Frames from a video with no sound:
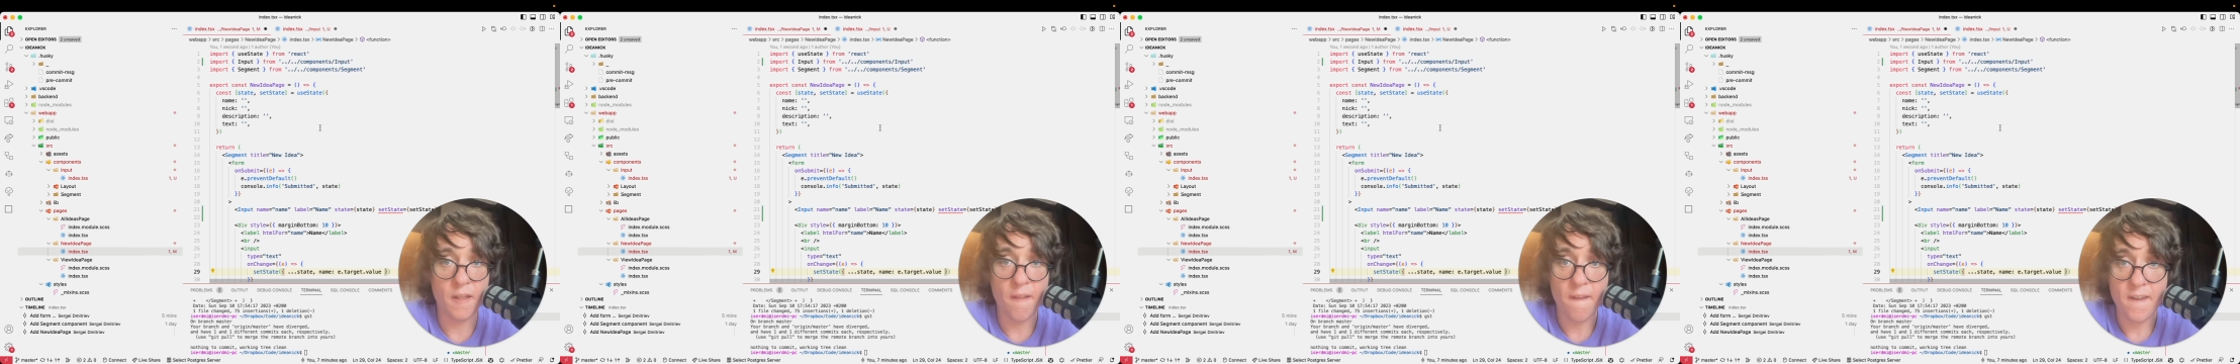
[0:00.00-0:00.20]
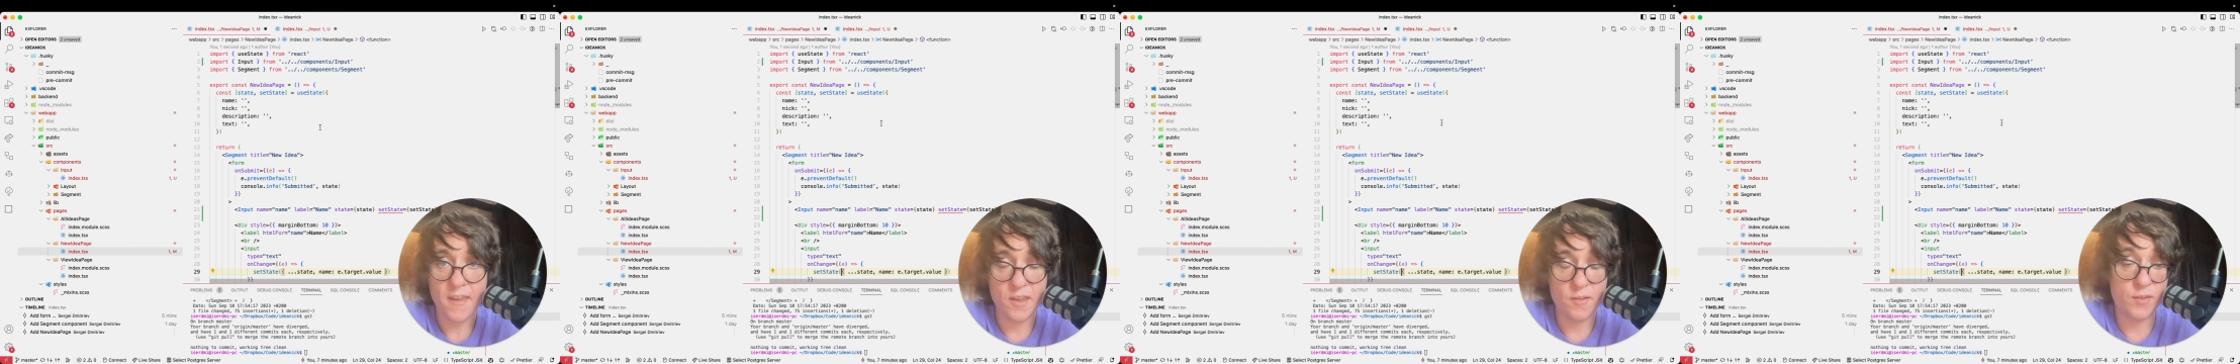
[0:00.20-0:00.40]

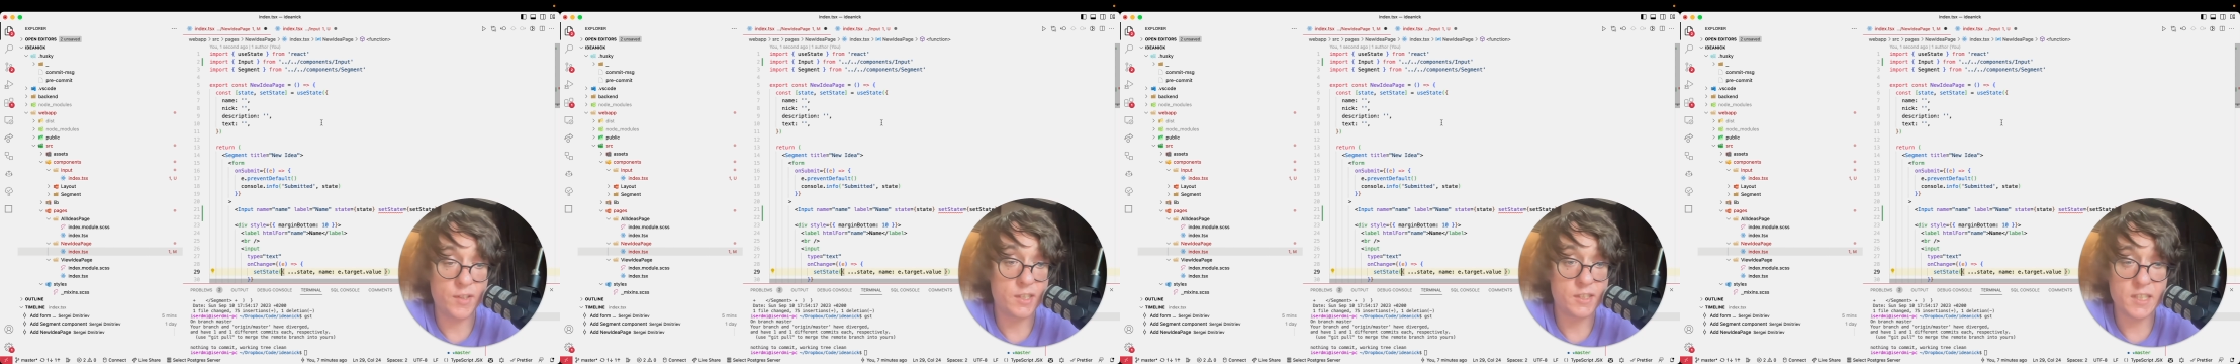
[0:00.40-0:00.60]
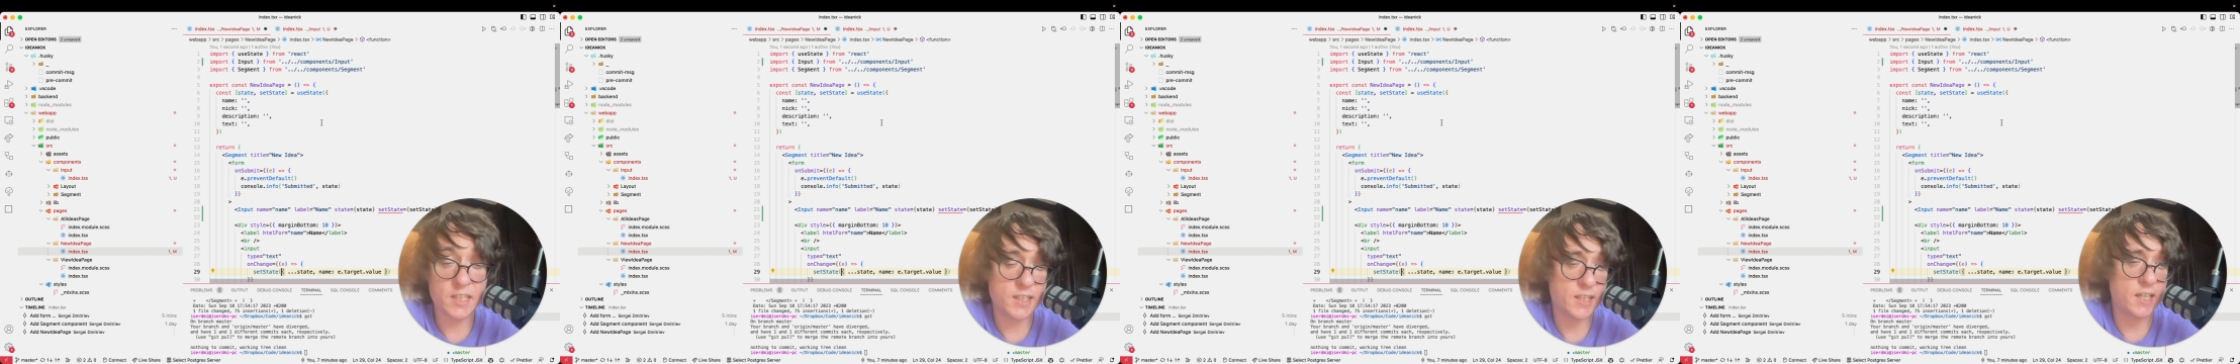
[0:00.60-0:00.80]
and you don't
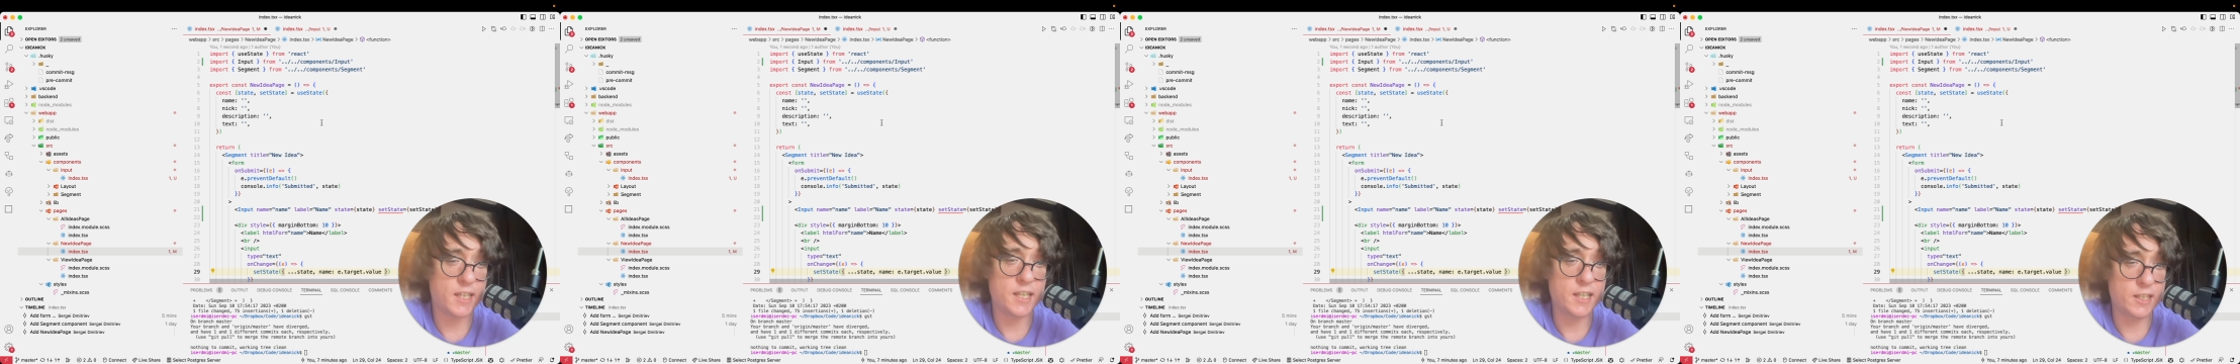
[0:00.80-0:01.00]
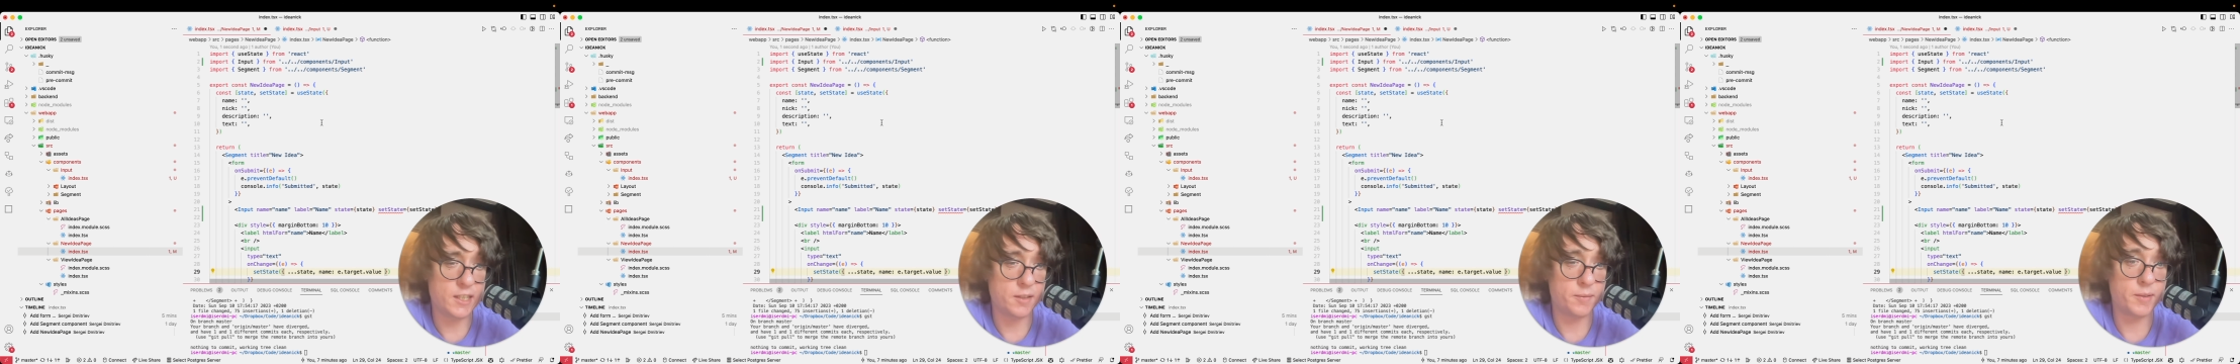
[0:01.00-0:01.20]
know
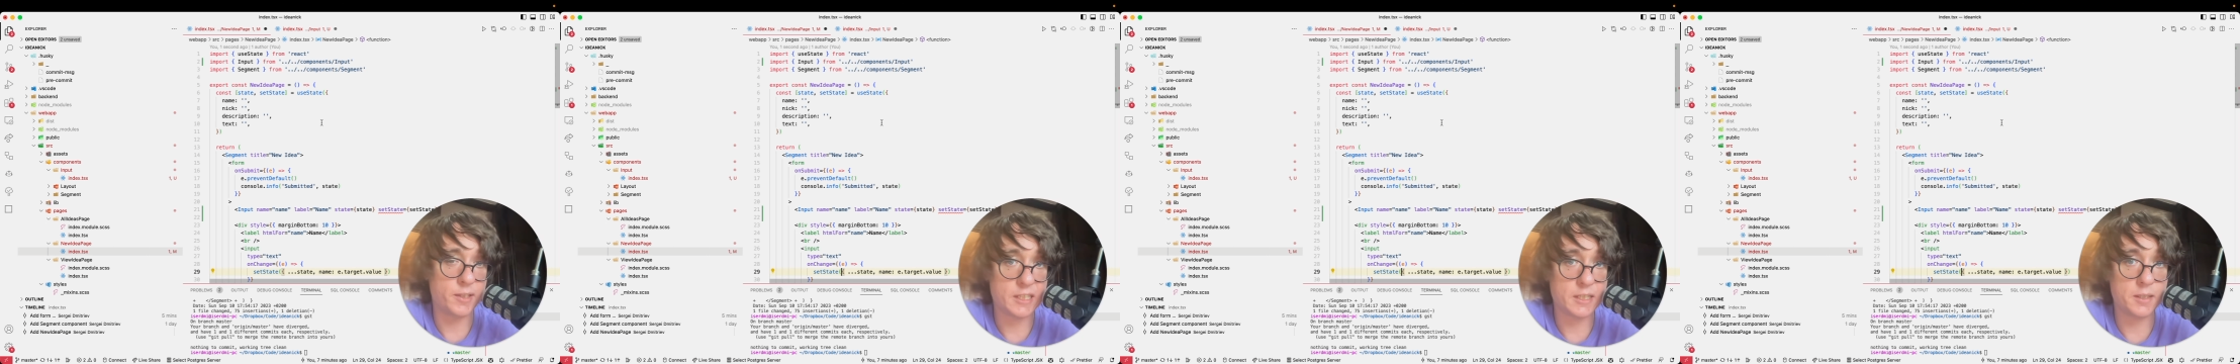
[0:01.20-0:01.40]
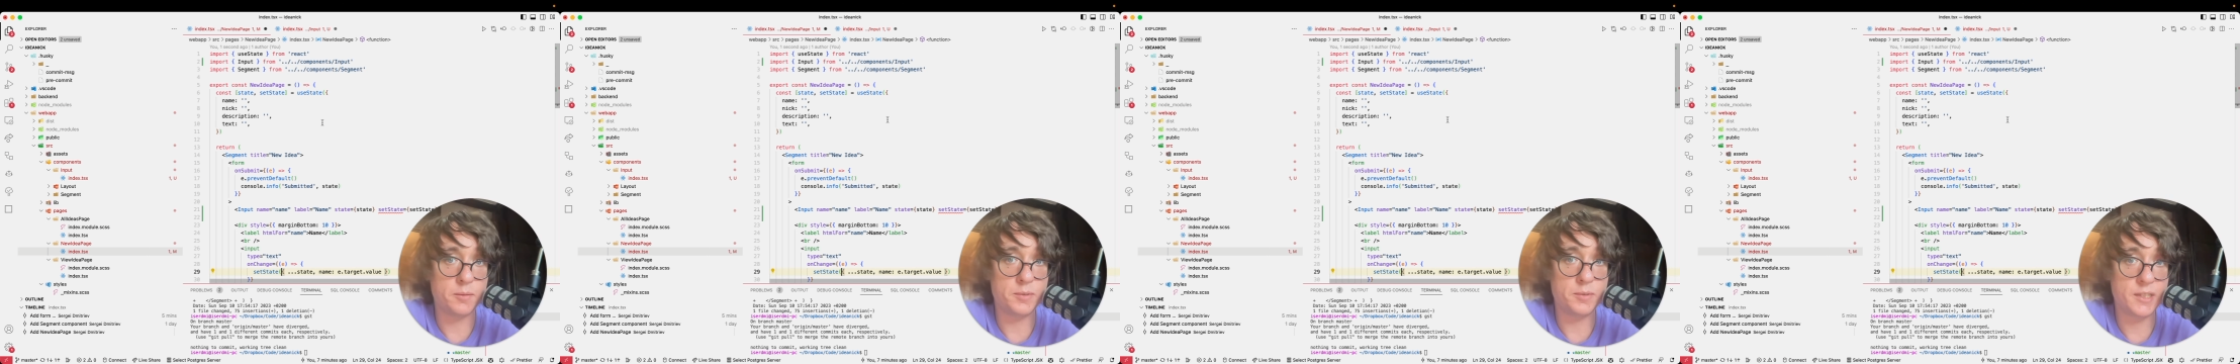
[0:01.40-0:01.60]
the
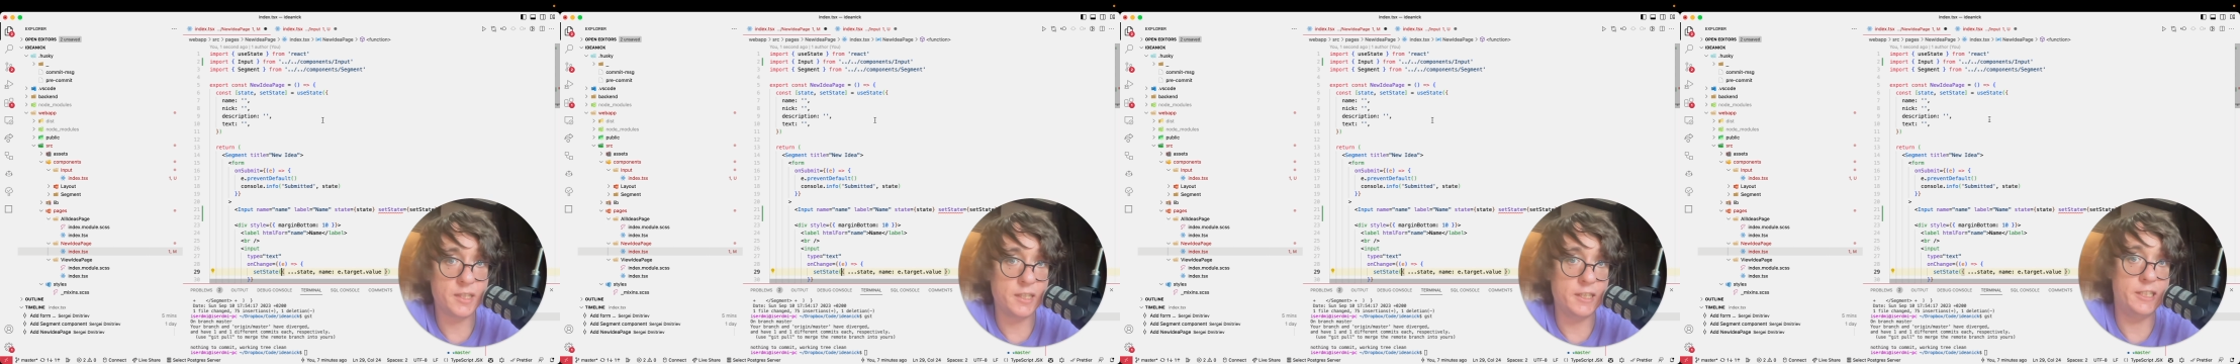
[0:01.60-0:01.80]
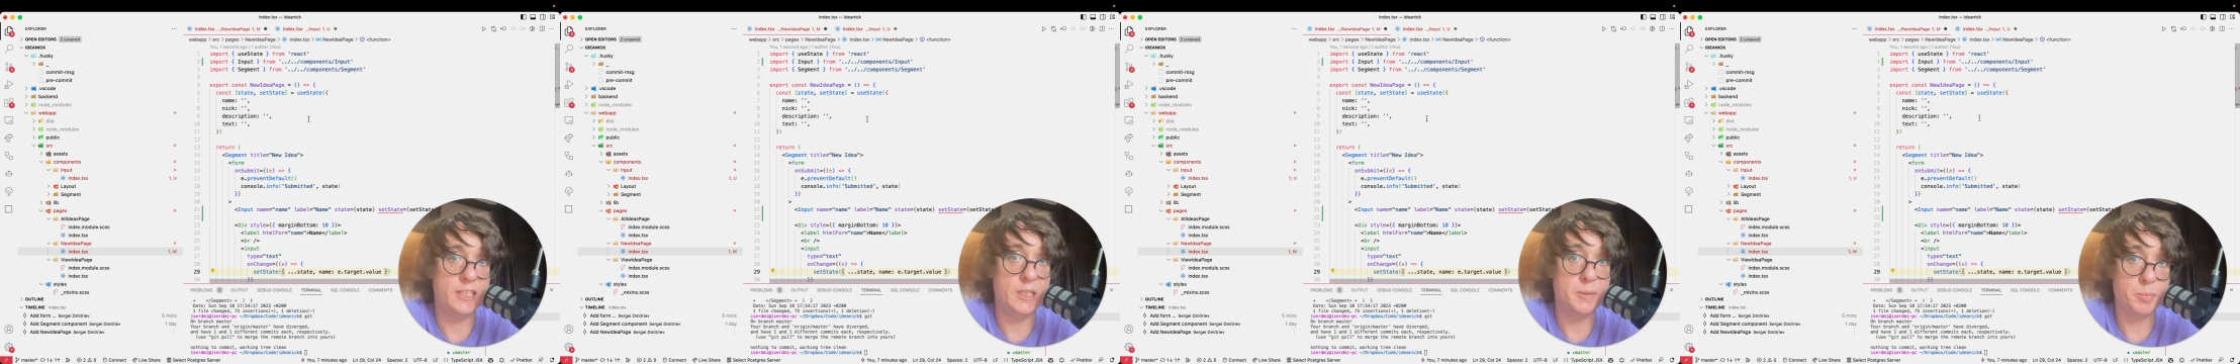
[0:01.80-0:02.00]
actual
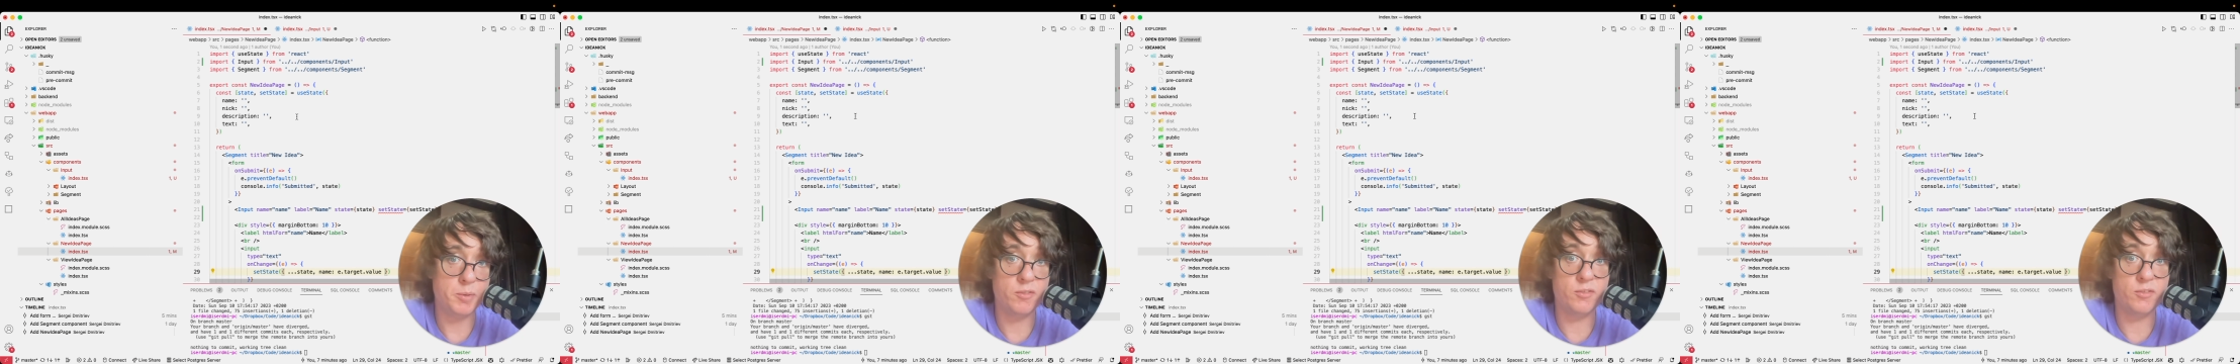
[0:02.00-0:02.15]
types,